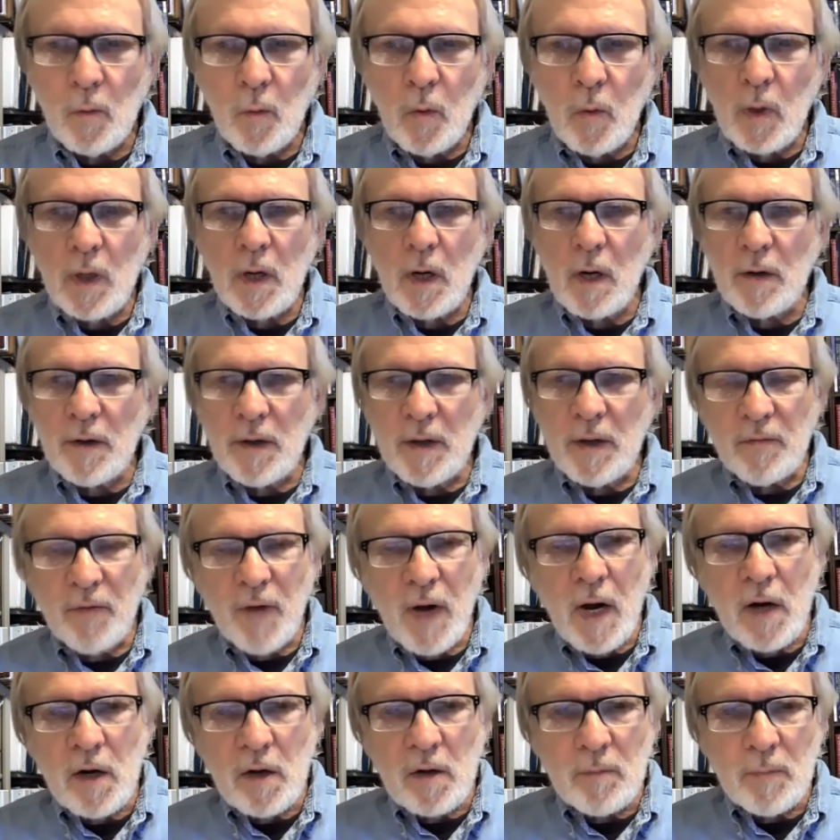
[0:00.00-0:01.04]
what our
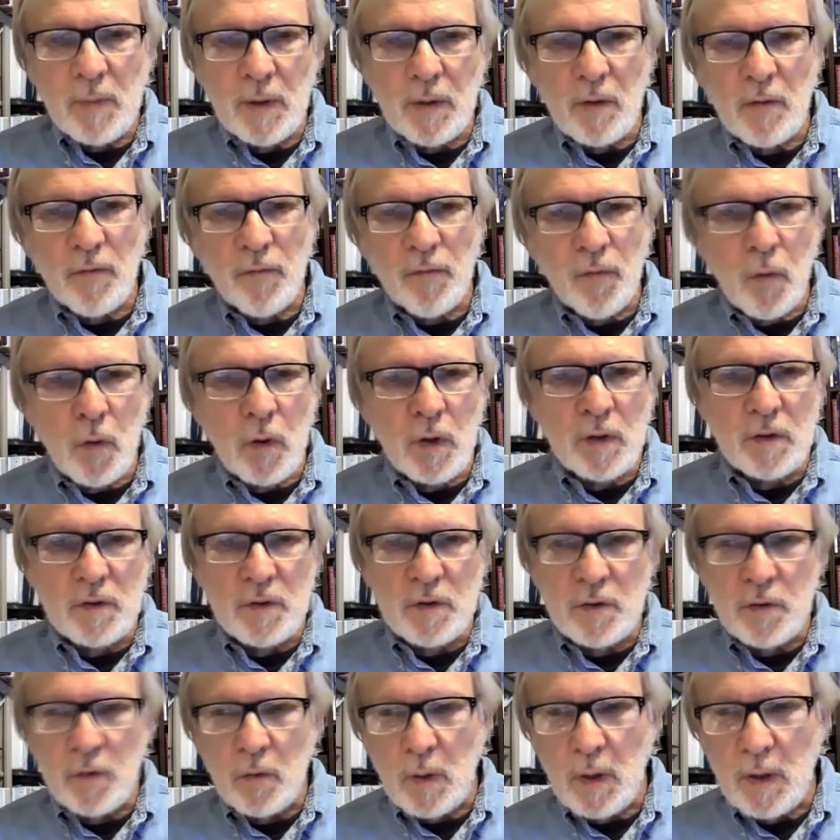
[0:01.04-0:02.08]
environment
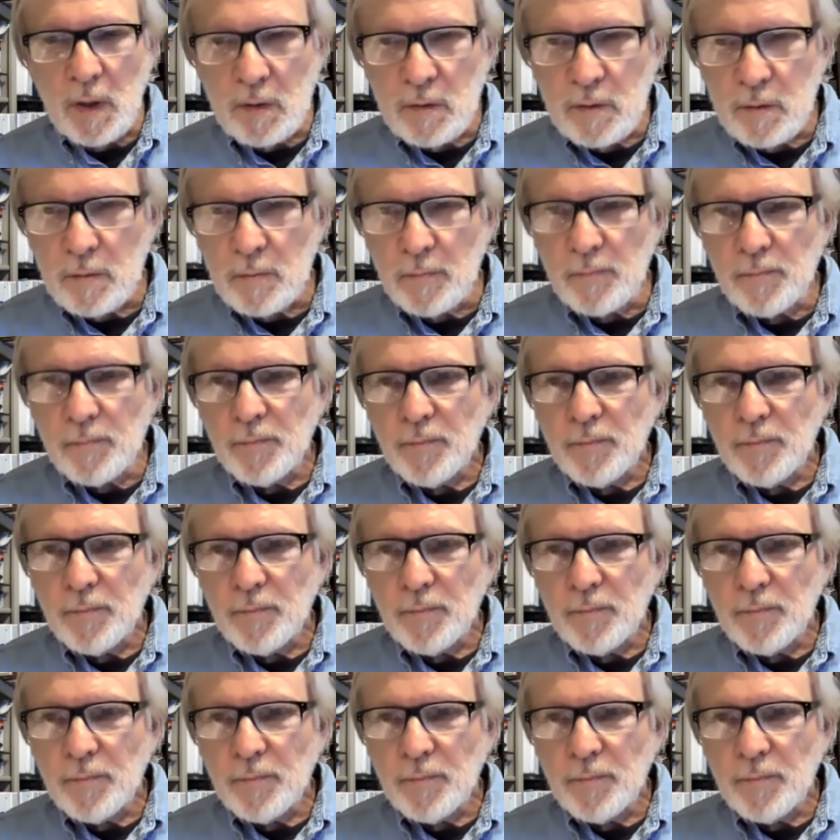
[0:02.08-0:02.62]
affords to us.